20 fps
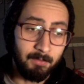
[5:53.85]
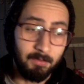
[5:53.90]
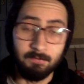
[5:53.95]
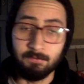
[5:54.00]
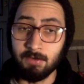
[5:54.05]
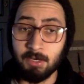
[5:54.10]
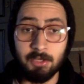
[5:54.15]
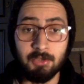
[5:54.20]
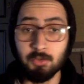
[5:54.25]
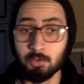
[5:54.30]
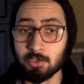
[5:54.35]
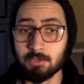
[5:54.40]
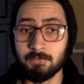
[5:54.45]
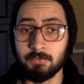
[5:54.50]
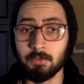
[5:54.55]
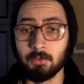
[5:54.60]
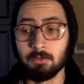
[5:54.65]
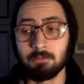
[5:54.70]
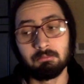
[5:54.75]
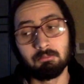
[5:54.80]
very
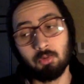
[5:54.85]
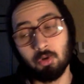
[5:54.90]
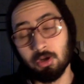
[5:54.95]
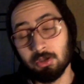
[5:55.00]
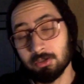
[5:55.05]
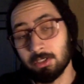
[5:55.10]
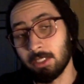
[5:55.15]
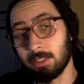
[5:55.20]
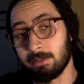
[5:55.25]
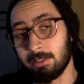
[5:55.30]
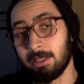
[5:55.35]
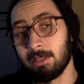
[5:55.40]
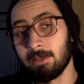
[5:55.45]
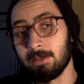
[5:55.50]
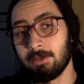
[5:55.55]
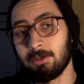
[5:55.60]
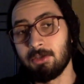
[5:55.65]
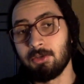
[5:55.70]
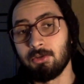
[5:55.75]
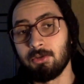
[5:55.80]
useful, well, then
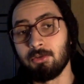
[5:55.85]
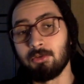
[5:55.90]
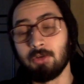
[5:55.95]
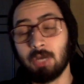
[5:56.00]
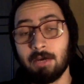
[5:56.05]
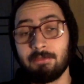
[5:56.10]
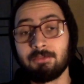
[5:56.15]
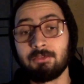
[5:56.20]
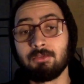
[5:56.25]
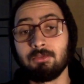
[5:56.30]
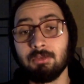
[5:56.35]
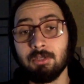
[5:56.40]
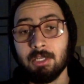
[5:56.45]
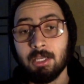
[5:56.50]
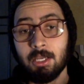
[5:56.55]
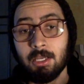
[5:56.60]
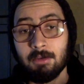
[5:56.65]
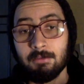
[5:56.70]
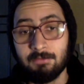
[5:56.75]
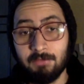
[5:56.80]
you have to
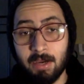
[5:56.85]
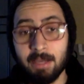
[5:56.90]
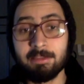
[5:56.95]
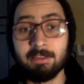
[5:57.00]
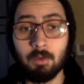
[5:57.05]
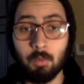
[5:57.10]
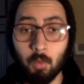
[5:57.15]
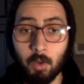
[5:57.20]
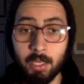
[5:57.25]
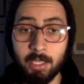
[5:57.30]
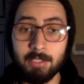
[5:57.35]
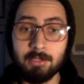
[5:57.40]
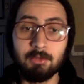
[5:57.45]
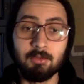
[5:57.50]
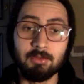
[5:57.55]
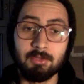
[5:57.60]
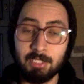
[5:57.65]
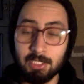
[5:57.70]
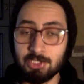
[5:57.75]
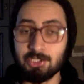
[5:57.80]
find a way to
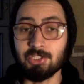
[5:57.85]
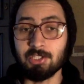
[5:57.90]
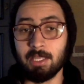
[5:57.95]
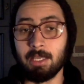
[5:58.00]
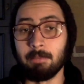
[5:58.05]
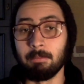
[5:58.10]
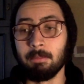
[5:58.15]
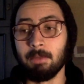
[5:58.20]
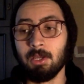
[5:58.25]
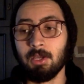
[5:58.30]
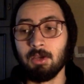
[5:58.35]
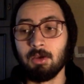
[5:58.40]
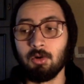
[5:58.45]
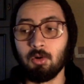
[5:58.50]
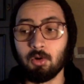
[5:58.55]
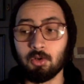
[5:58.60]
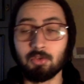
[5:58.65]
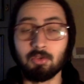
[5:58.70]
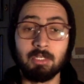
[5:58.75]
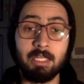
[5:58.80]
teach them
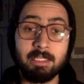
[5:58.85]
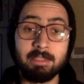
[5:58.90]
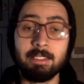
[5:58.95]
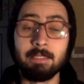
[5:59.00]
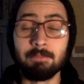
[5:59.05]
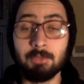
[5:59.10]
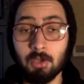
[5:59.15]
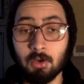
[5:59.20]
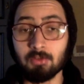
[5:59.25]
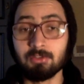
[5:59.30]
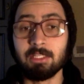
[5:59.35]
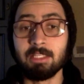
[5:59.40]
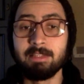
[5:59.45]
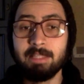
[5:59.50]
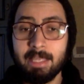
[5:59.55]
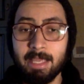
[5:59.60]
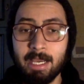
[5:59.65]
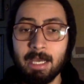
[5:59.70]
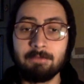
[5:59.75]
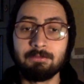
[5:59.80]
or to let them know that
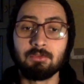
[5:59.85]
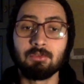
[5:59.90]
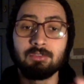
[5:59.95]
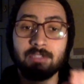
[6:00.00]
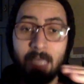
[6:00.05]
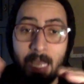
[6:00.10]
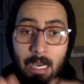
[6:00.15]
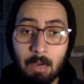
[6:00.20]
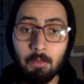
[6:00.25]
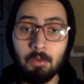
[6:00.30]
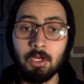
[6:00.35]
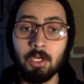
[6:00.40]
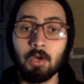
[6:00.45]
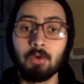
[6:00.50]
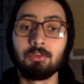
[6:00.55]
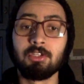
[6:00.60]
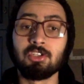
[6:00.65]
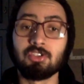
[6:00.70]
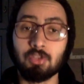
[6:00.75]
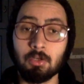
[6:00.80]
they have to
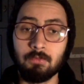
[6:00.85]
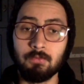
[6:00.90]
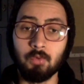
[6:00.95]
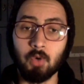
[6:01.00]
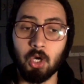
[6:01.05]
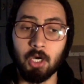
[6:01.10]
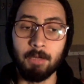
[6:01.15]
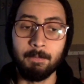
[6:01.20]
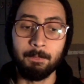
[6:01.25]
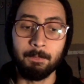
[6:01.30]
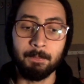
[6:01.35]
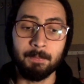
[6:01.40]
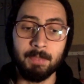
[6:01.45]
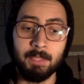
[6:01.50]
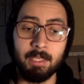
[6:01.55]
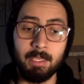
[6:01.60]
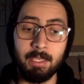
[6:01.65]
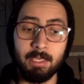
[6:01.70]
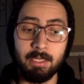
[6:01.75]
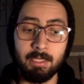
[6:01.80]
download the software
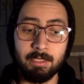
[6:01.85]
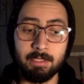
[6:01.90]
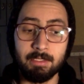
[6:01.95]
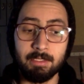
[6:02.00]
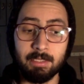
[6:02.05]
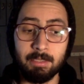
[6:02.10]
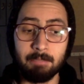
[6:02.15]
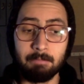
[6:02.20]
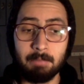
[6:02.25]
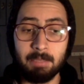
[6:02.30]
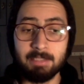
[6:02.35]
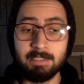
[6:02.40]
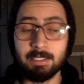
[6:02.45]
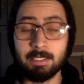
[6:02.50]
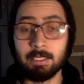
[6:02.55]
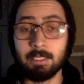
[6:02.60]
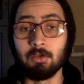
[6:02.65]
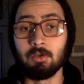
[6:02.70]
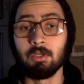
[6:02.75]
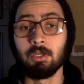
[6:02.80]
and
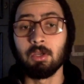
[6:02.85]
basically